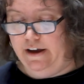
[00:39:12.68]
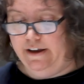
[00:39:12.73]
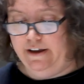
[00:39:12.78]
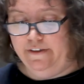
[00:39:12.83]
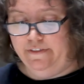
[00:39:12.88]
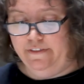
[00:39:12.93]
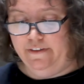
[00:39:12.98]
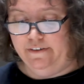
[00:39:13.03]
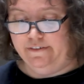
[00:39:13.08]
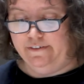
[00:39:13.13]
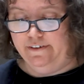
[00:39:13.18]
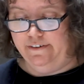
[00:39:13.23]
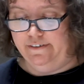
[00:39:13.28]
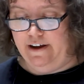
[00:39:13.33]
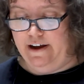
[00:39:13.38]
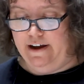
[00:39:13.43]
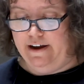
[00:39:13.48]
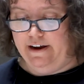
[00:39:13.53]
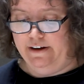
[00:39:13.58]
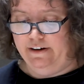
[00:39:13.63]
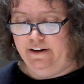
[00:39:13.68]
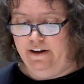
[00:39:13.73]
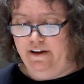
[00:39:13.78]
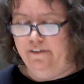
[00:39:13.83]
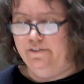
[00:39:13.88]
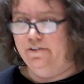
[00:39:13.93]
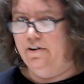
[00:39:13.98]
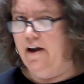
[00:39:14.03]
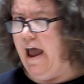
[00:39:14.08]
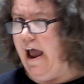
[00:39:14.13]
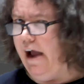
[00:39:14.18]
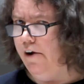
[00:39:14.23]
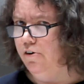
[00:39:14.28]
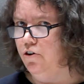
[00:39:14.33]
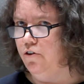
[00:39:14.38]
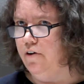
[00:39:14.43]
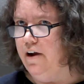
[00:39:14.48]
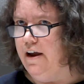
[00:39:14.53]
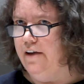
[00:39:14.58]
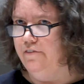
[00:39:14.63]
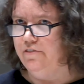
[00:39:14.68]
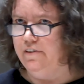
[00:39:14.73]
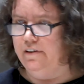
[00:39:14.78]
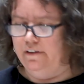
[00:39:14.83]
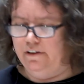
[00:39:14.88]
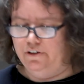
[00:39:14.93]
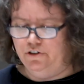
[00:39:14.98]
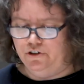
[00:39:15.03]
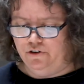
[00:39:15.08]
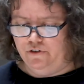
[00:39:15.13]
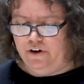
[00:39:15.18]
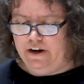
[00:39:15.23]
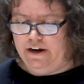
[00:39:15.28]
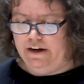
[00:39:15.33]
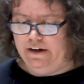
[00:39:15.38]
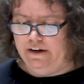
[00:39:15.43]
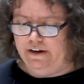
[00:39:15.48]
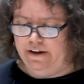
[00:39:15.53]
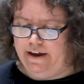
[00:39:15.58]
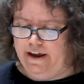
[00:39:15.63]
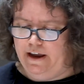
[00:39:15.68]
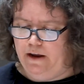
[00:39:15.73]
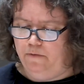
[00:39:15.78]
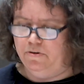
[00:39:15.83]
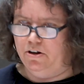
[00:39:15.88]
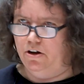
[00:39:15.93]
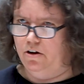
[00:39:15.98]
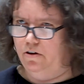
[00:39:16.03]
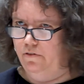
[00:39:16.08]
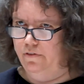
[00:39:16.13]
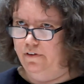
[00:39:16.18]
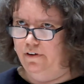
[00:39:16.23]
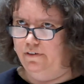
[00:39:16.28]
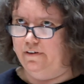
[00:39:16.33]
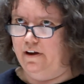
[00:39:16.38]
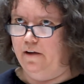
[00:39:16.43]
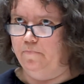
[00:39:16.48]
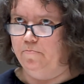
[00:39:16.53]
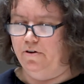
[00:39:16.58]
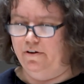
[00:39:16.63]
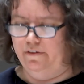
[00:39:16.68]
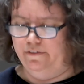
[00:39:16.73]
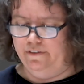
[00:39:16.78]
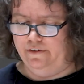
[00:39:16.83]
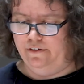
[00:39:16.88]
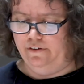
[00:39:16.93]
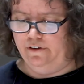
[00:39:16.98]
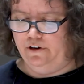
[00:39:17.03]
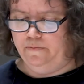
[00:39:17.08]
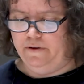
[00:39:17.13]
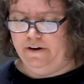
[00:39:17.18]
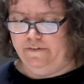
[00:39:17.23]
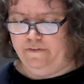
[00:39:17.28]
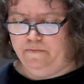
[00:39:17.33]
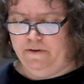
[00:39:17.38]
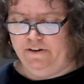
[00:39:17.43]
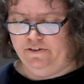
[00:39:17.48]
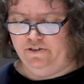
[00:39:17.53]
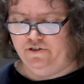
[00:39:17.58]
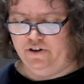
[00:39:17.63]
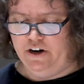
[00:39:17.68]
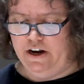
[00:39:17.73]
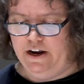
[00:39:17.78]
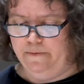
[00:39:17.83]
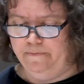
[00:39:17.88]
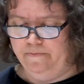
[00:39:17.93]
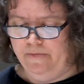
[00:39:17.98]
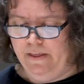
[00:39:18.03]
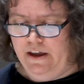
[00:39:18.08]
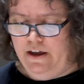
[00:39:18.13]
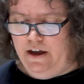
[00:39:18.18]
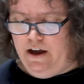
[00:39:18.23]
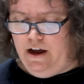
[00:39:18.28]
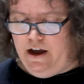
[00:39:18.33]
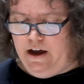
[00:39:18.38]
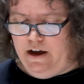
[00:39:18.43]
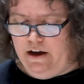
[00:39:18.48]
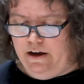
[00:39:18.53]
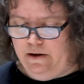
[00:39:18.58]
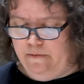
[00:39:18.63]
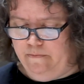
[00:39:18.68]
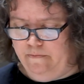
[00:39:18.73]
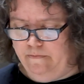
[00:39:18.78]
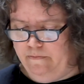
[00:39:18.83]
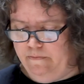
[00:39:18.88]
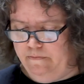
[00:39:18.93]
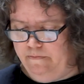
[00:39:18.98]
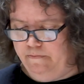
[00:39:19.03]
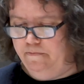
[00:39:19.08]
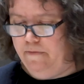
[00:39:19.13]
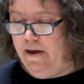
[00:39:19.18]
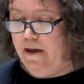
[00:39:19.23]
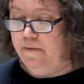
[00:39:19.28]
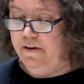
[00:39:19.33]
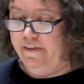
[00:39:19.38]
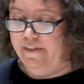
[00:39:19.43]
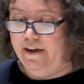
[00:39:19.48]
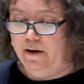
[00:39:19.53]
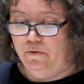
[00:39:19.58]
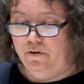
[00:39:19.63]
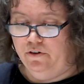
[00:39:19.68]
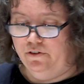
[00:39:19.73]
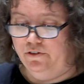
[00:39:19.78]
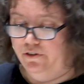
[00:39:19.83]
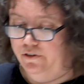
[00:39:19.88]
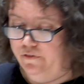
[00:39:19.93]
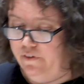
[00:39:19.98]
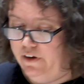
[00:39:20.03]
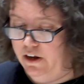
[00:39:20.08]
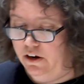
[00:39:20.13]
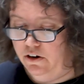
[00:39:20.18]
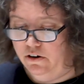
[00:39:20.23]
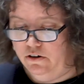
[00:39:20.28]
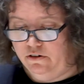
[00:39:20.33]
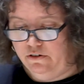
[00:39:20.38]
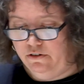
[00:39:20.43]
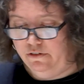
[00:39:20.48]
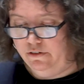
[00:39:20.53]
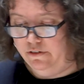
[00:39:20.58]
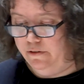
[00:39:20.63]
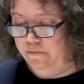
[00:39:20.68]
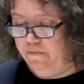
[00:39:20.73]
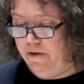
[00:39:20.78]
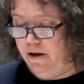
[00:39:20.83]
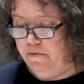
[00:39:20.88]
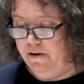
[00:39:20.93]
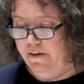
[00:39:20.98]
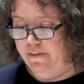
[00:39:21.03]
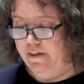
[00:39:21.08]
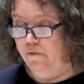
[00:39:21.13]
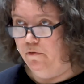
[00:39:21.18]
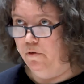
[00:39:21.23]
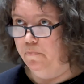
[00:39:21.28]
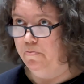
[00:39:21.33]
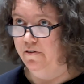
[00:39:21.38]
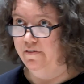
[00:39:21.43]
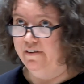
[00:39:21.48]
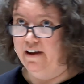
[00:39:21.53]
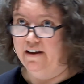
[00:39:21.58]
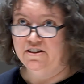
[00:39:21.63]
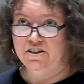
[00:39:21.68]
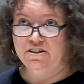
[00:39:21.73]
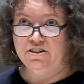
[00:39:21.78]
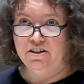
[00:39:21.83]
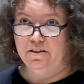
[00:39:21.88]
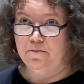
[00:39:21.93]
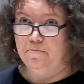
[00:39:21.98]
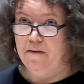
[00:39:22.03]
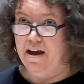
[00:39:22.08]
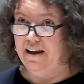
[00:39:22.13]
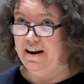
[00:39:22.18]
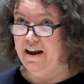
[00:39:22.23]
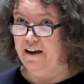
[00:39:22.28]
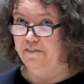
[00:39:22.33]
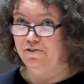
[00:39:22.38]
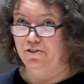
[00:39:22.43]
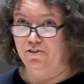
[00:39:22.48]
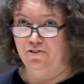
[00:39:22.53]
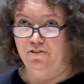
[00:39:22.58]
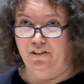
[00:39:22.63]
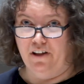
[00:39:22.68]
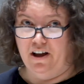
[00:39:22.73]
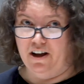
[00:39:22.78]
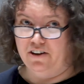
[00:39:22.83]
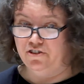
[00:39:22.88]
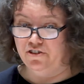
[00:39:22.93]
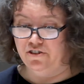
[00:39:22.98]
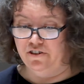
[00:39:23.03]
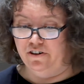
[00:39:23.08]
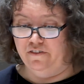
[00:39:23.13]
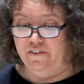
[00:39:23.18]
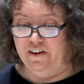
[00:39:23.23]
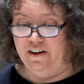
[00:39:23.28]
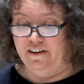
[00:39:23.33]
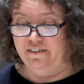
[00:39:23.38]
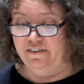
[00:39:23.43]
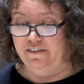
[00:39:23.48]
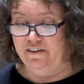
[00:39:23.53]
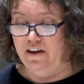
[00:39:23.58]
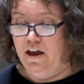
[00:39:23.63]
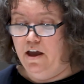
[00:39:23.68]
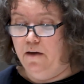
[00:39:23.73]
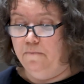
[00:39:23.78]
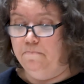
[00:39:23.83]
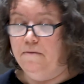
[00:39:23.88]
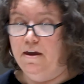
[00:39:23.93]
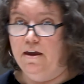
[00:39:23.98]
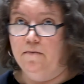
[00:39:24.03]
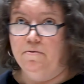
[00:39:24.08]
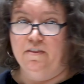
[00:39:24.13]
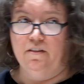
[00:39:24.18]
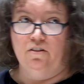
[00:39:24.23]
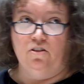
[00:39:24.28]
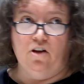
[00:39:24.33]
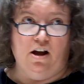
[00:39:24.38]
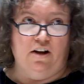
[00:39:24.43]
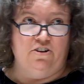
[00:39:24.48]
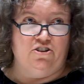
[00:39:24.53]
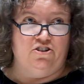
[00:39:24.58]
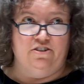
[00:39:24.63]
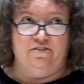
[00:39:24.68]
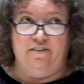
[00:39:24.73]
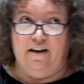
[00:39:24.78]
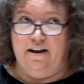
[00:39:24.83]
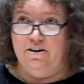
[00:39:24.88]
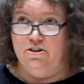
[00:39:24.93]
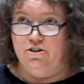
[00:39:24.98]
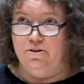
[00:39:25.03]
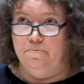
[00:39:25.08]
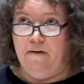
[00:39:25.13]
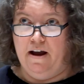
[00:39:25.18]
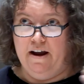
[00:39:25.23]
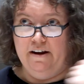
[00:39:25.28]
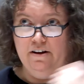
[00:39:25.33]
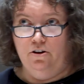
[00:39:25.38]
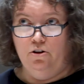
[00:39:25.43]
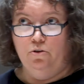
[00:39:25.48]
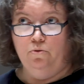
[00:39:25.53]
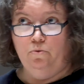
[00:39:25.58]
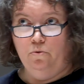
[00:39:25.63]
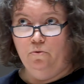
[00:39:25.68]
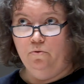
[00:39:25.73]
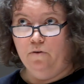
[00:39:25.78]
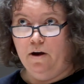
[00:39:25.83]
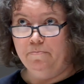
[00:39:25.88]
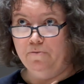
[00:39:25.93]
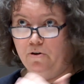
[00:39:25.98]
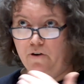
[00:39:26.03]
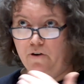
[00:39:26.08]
in this design. So how Graves and Lindergreen came to own these aprons is a little bit of a mystery. Maybe they were souvenirs, maybe they were presented to the men after lodge service, maybe the lodge decided to buy new